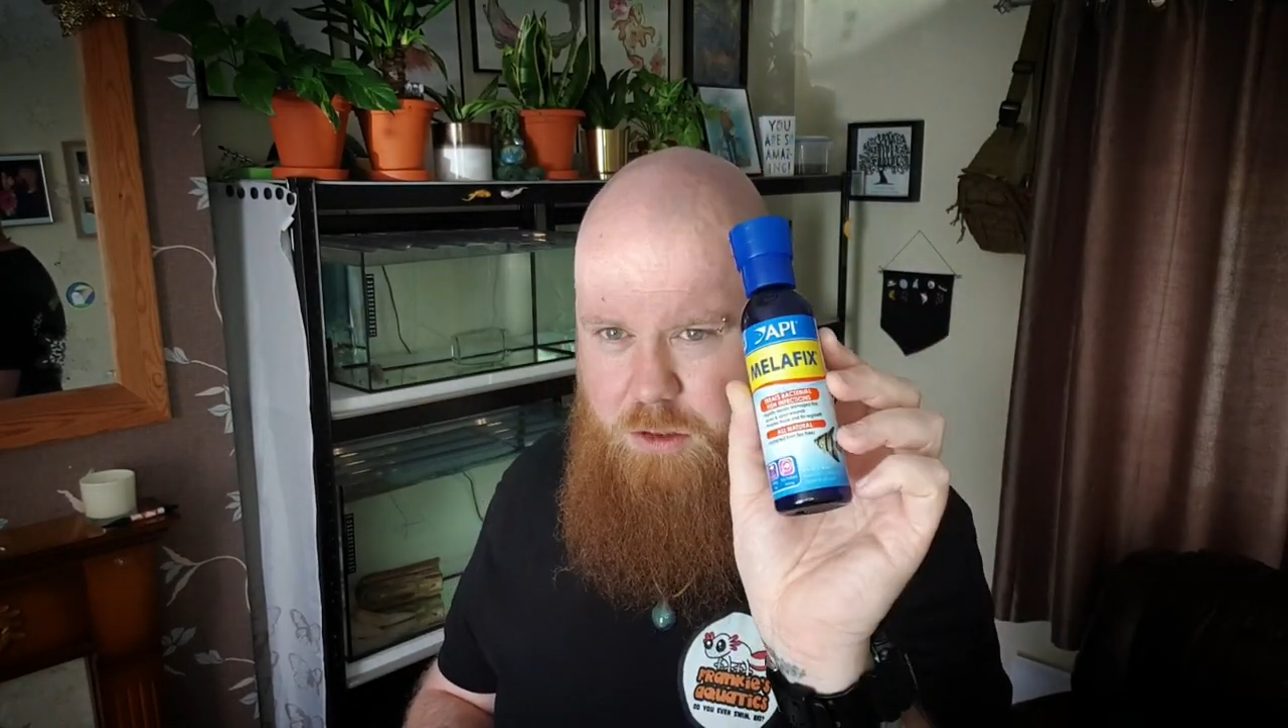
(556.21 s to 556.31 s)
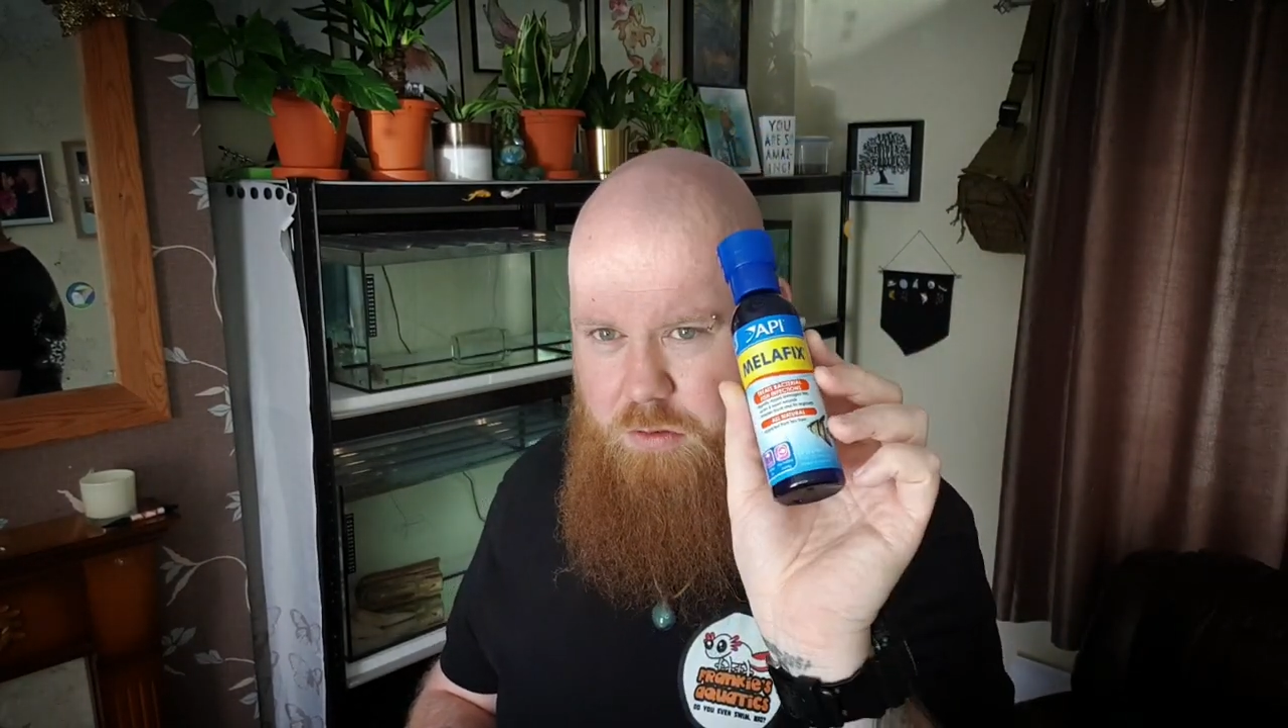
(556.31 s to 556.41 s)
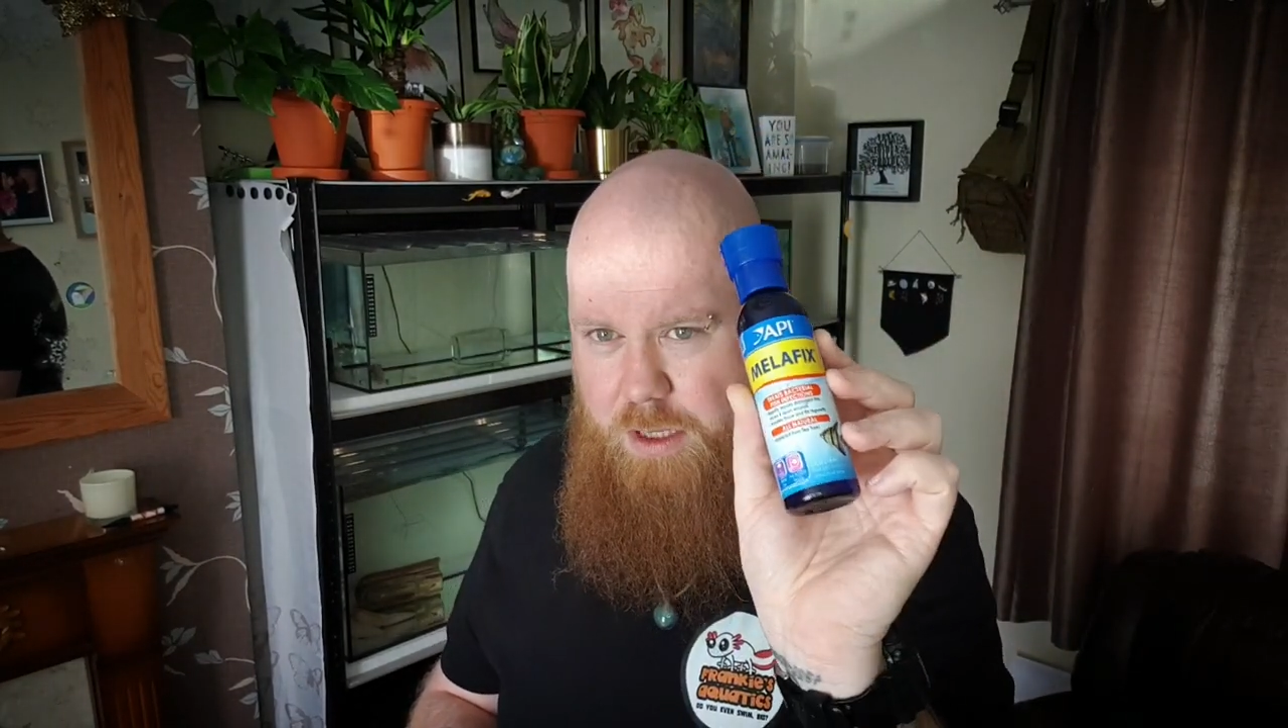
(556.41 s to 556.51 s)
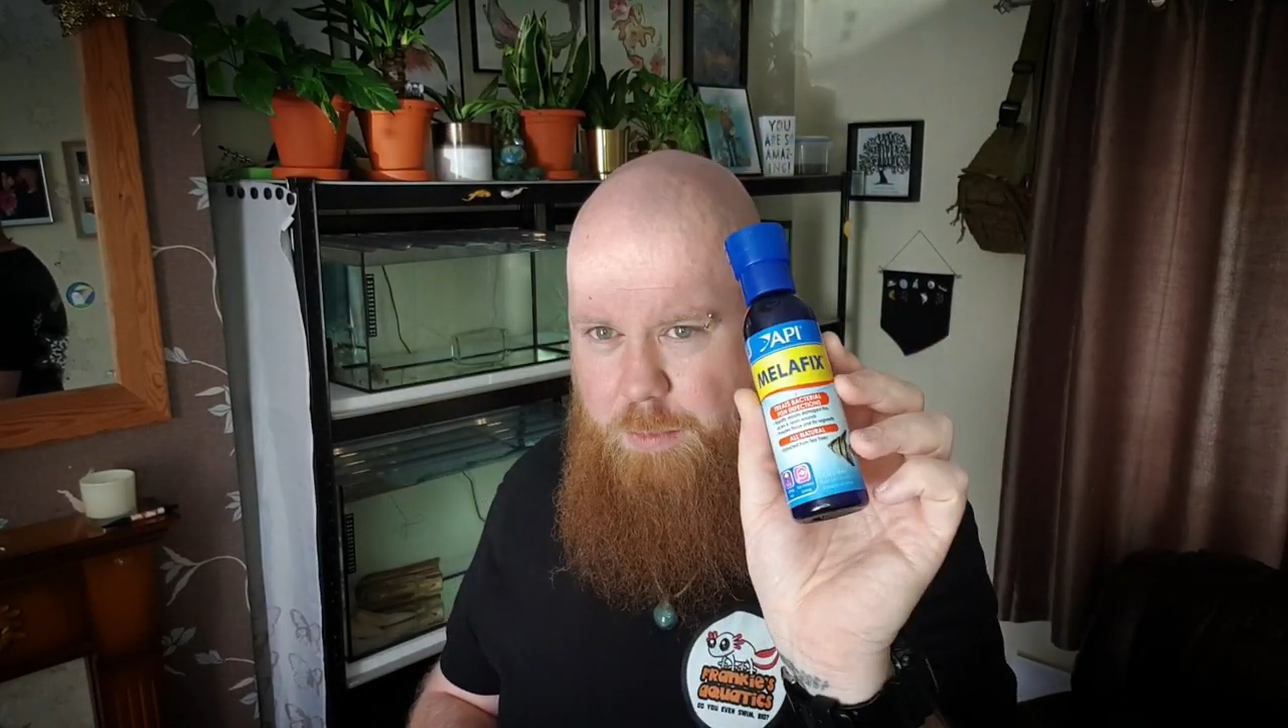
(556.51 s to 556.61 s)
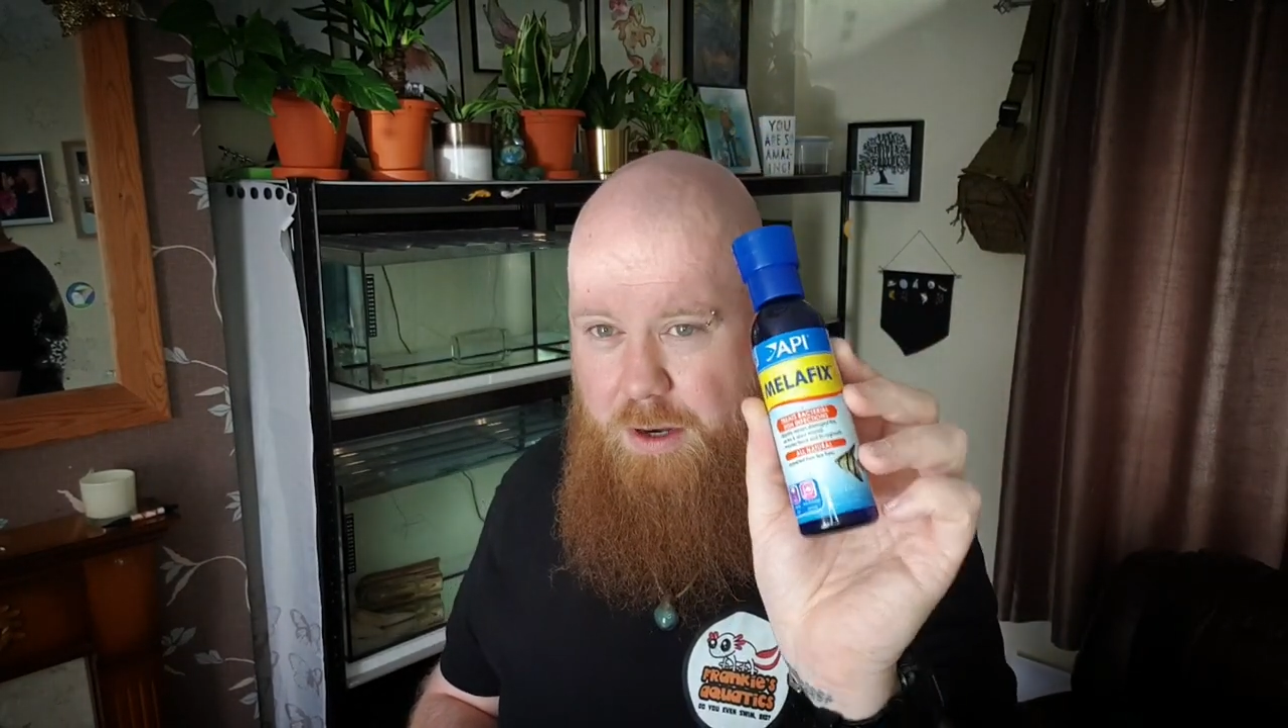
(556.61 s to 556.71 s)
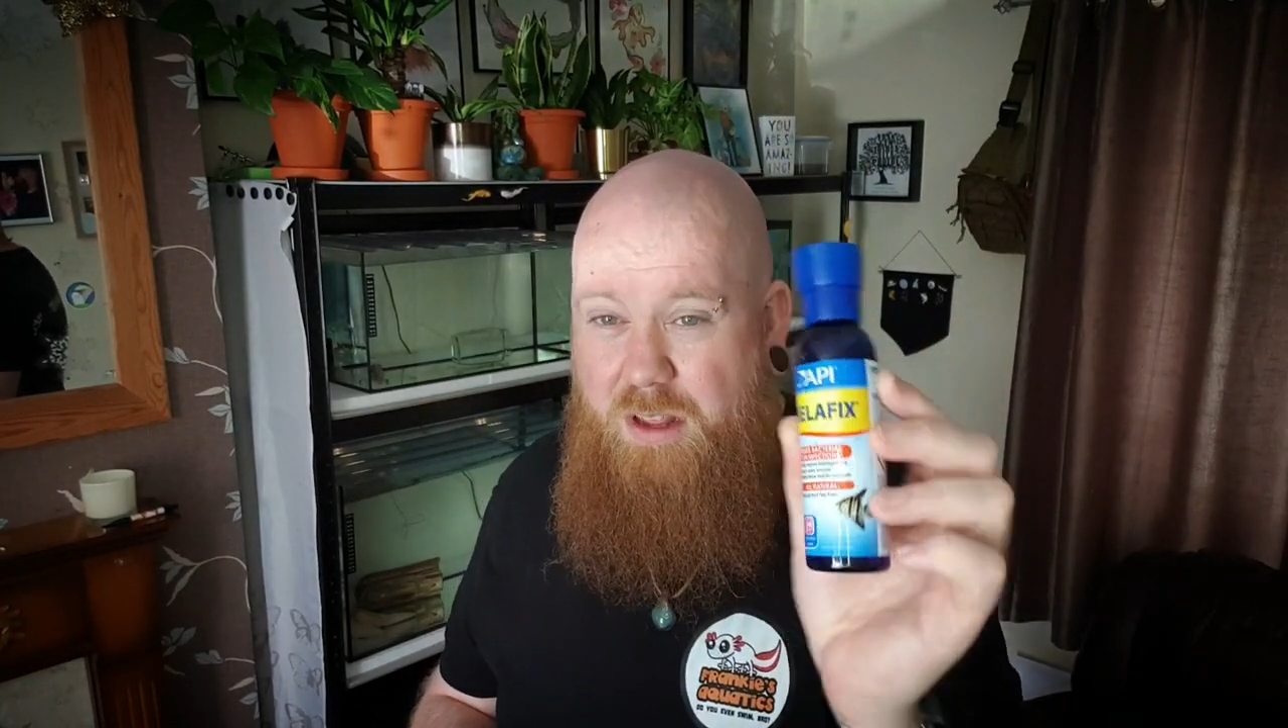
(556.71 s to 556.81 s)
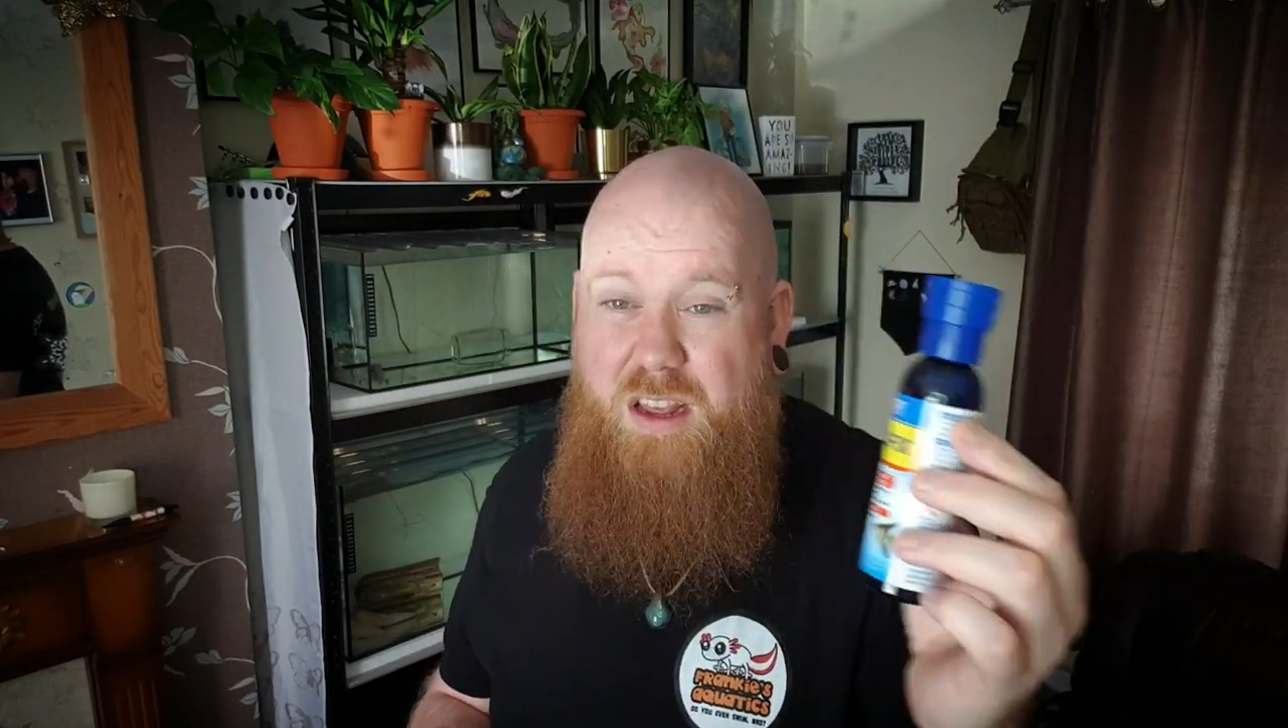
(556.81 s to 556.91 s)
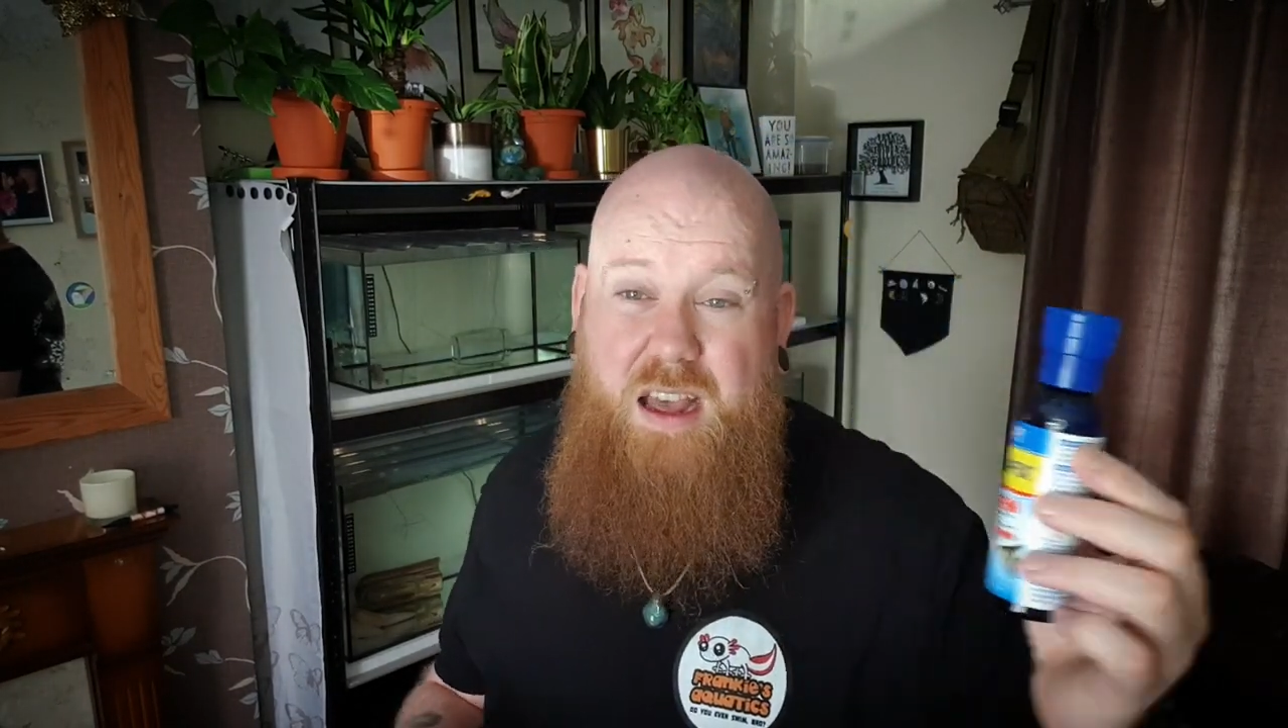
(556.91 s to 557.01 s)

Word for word: treatment.